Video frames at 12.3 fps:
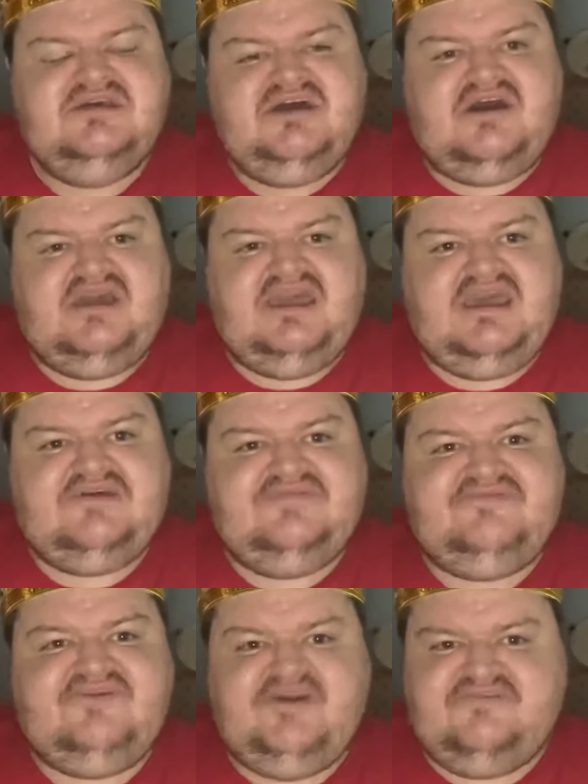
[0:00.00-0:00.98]
I have
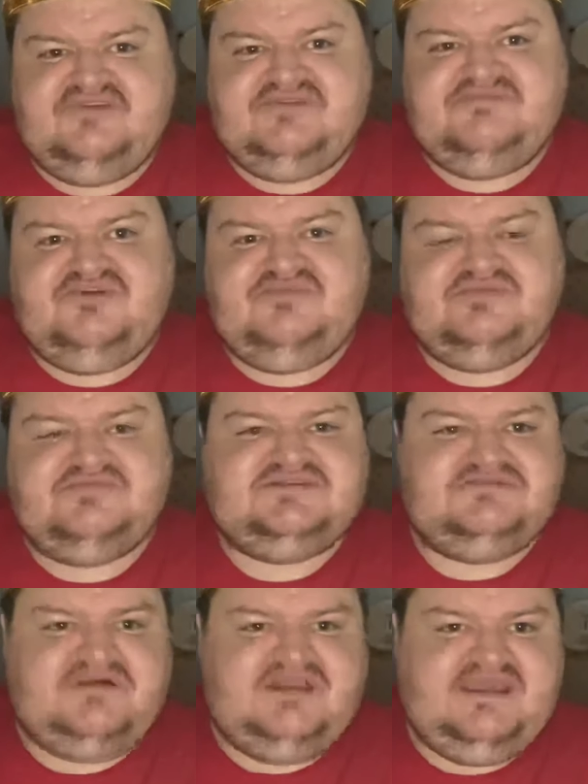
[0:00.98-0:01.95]
thyroid problems
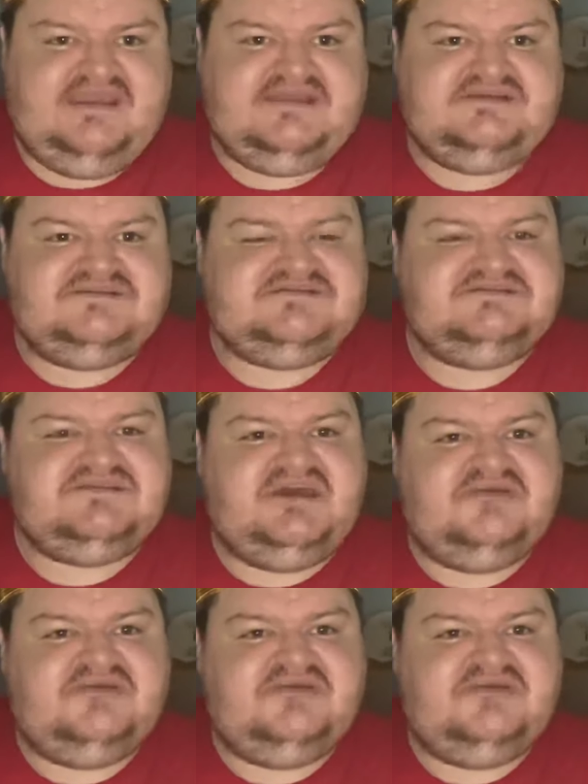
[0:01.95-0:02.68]
in my legs,